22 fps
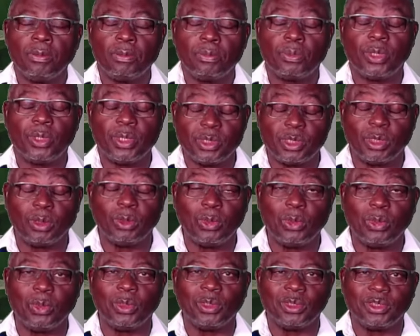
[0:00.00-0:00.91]
Praise the
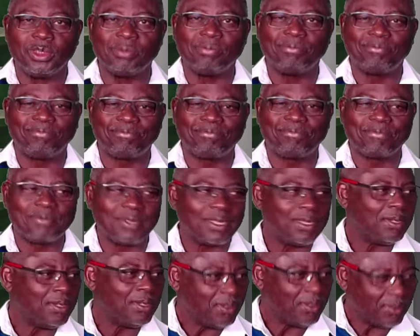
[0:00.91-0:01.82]
Lord.
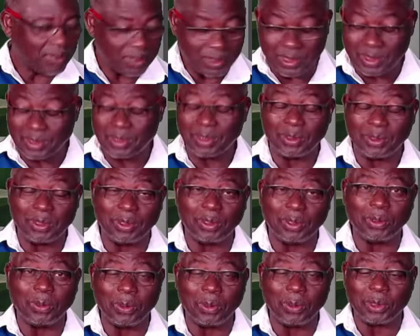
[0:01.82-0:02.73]
This is the day
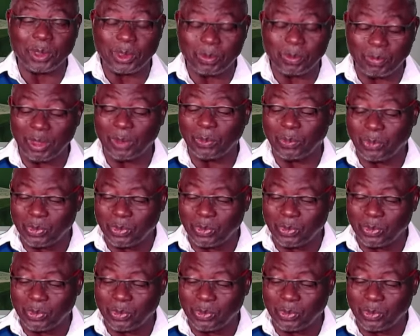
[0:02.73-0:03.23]
the Lord has made.